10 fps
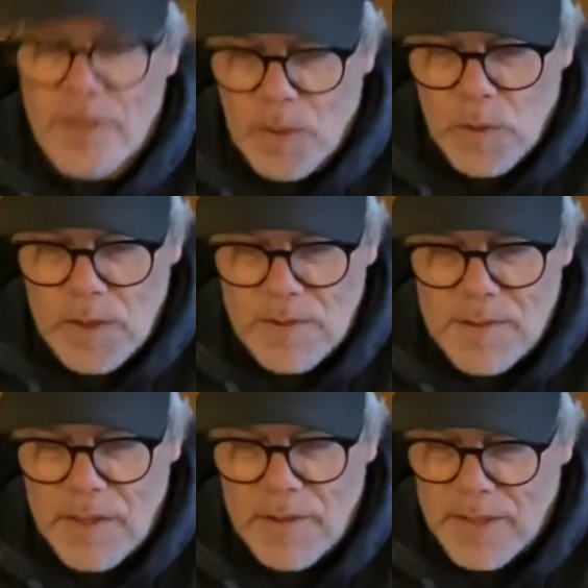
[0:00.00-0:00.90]
that World
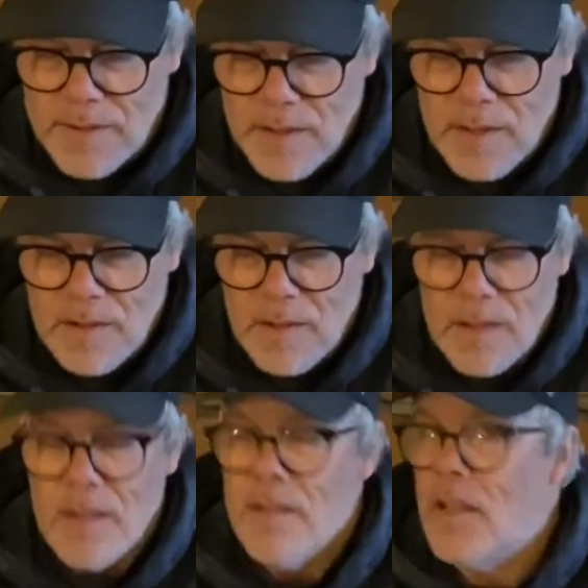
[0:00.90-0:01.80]
Series.
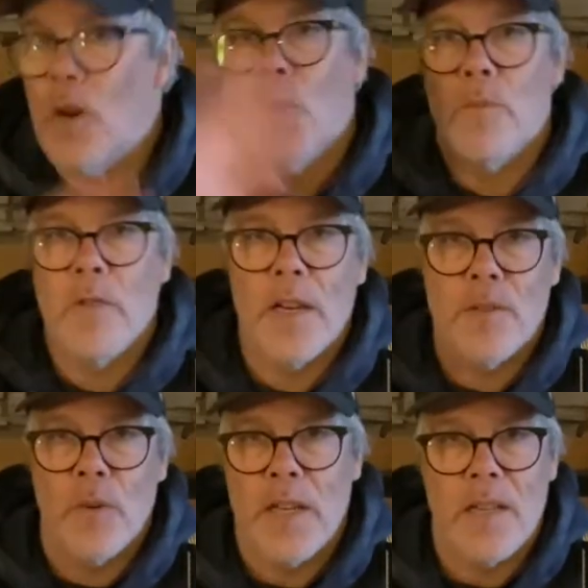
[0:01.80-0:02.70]
No home runs
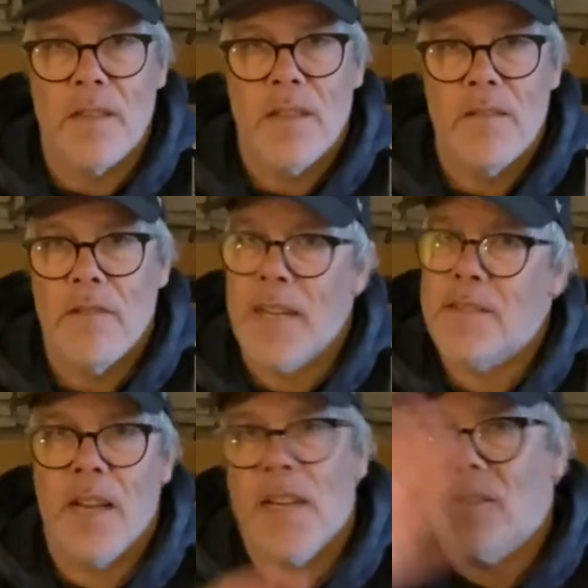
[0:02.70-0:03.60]
were hit. Red
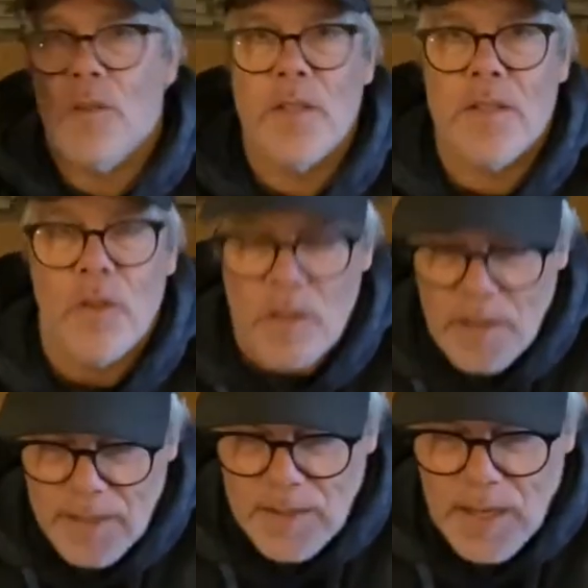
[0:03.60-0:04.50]
Sox only scored
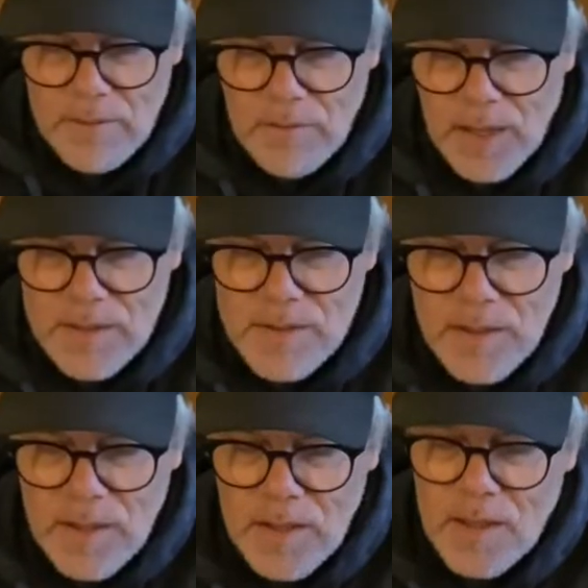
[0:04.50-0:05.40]
like 9 runs
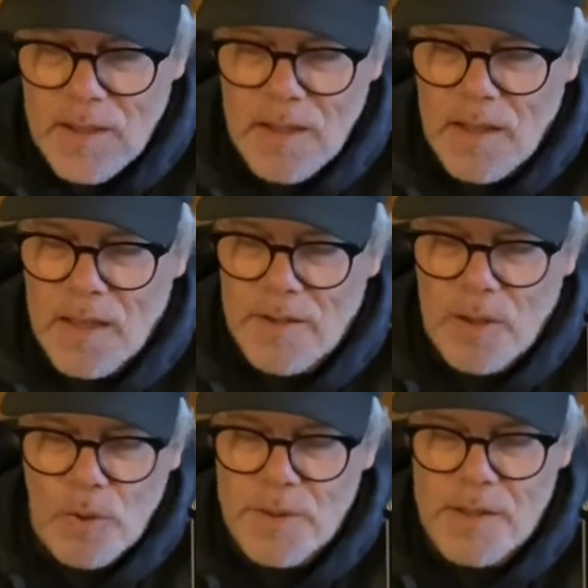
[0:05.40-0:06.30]
the
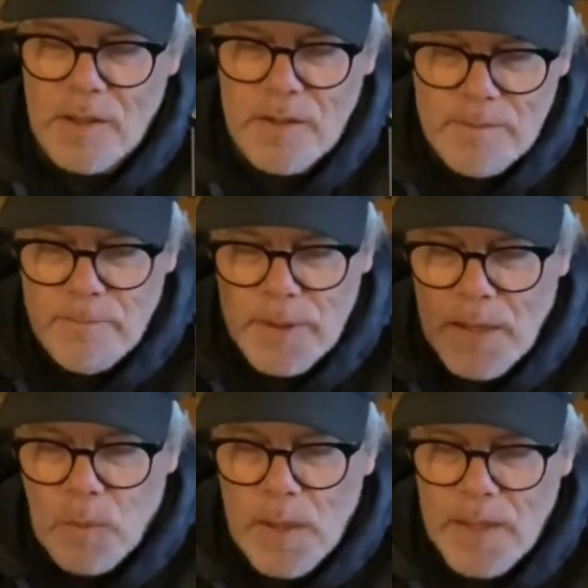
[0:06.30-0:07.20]
whole series, but
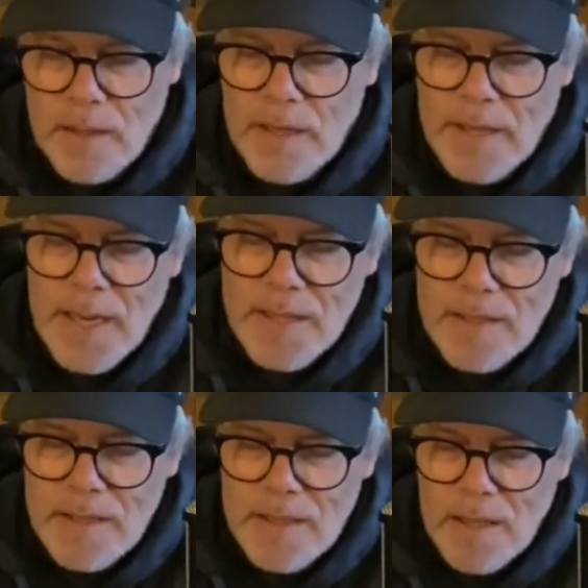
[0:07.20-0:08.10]
they won it. And they had
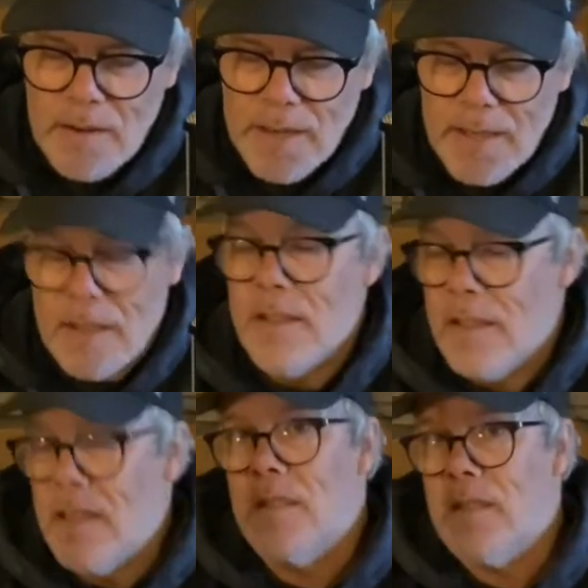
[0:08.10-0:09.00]
an ERA, and
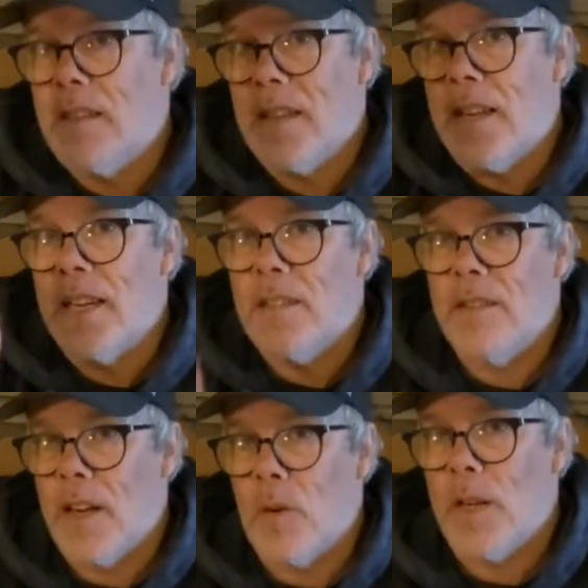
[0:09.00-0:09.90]
here's an indication
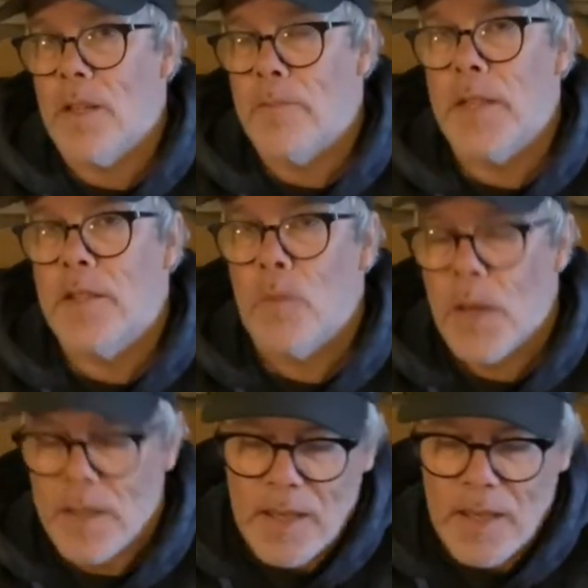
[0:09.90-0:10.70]
of how well the pitching went.